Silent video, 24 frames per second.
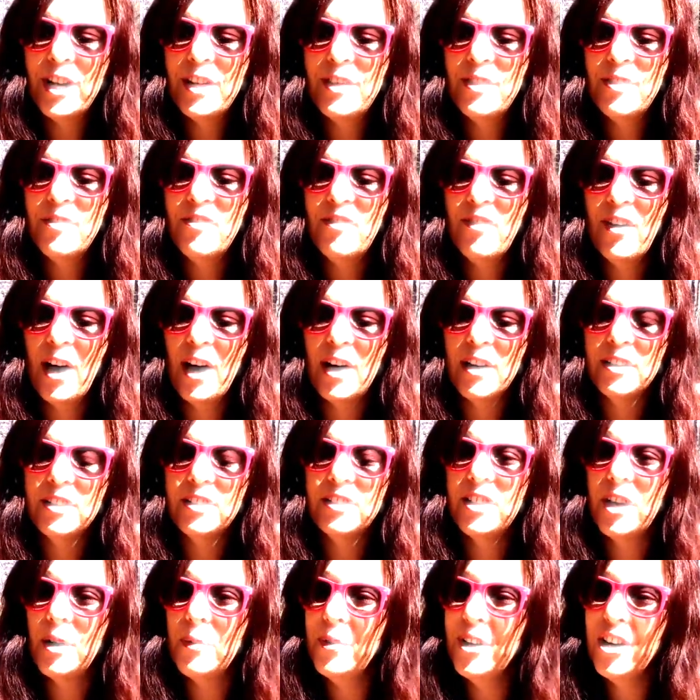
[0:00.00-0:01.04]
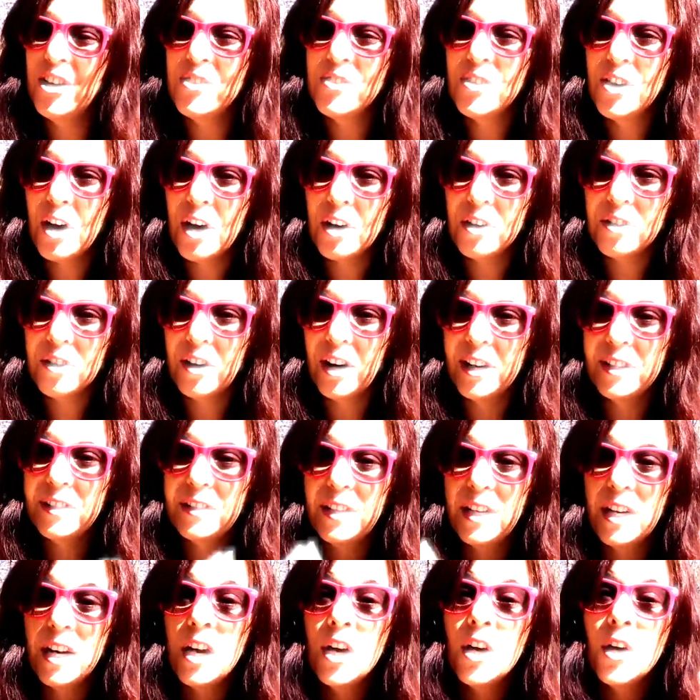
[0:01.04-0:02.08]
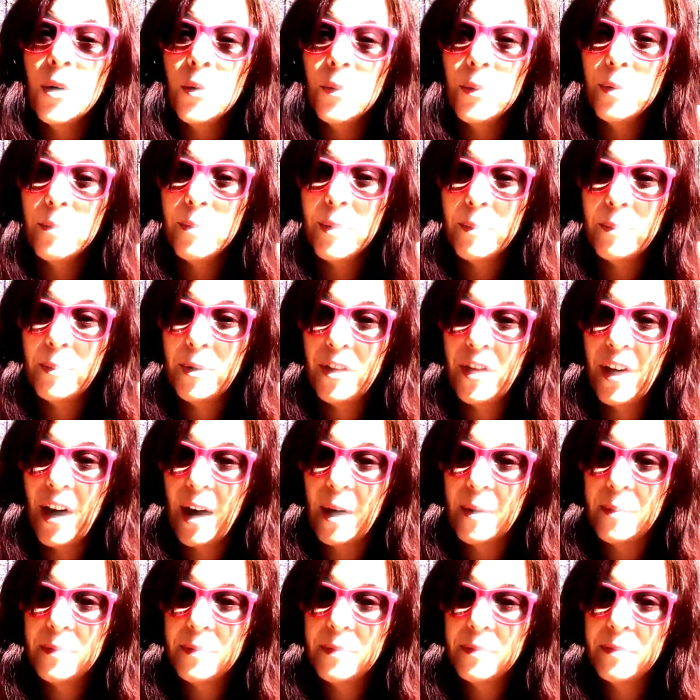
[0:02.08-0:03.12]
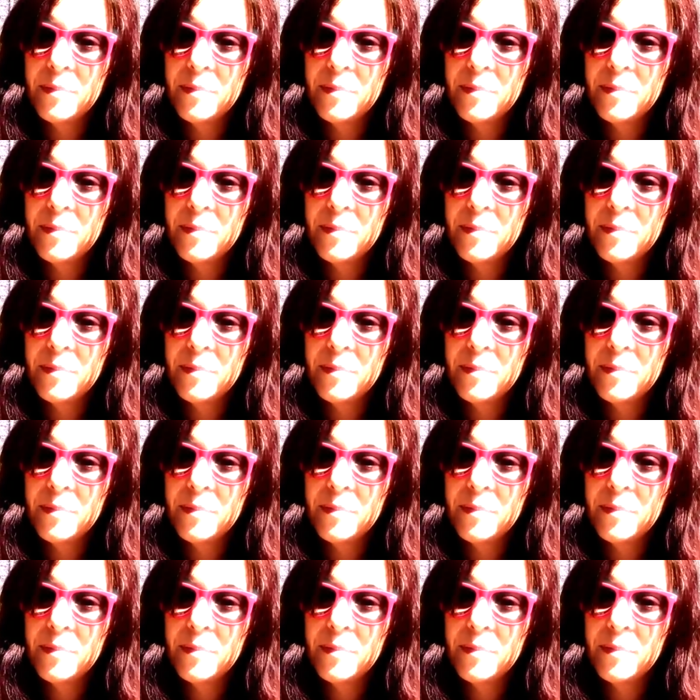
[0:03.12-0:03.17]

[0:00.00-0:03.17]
in the fact that we are not crazy. Remember that.